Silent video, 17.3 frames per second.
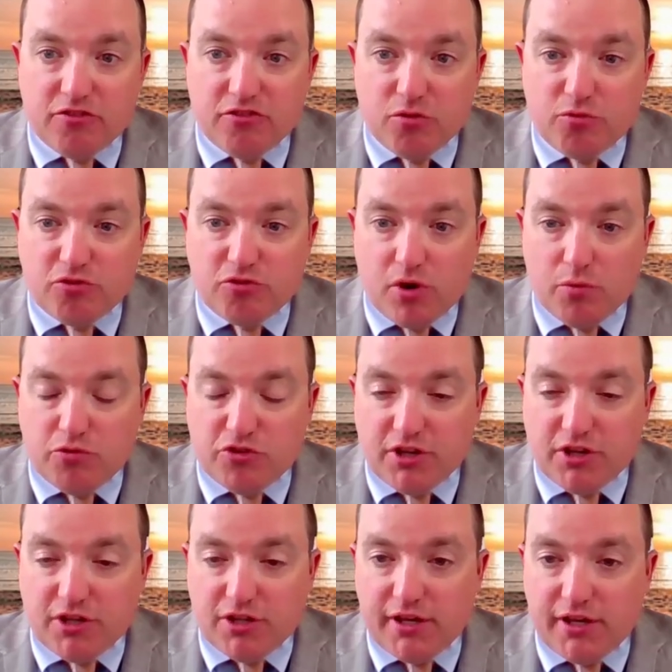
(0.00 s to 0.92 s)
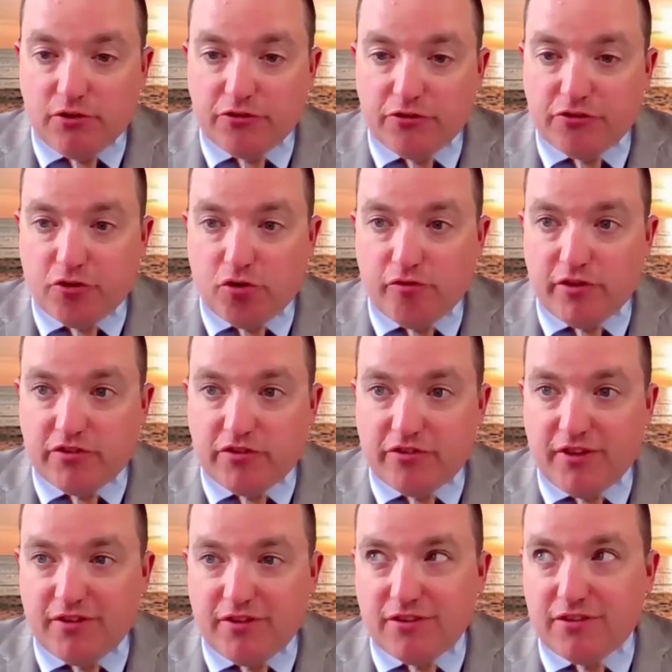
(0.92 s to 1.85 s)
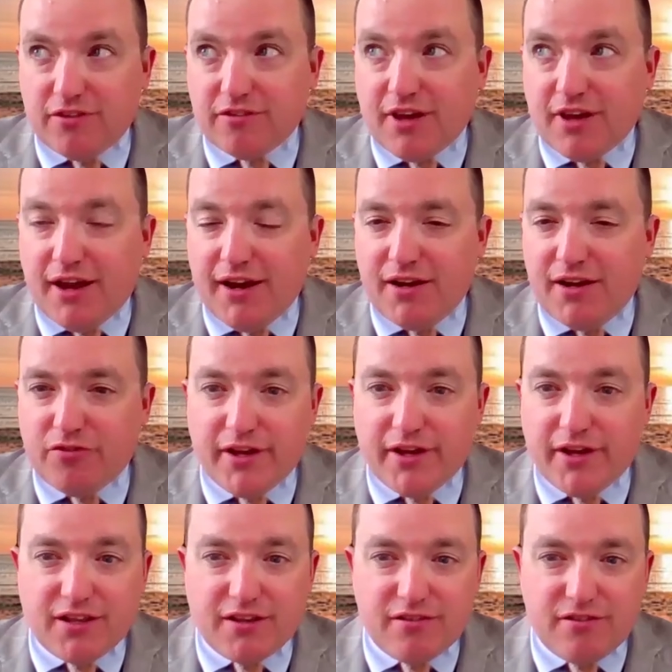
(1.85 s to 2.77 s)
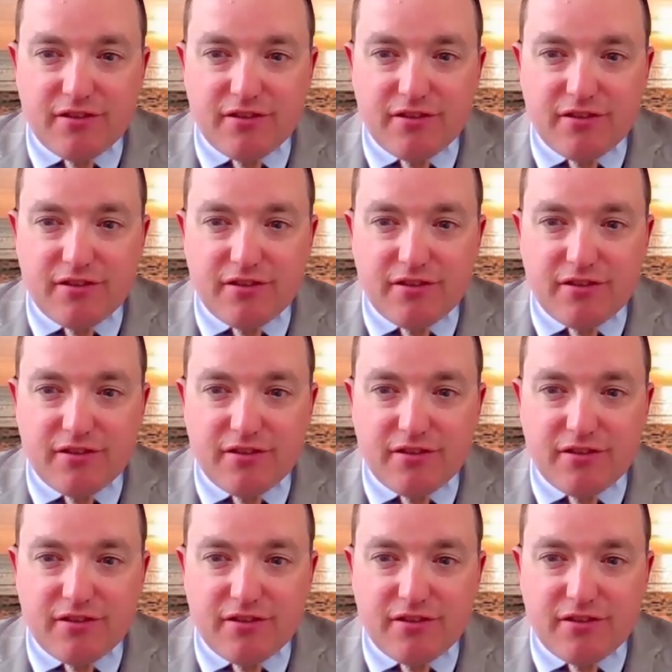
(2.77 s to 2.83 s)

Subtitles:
subscription legal services, it's kind of like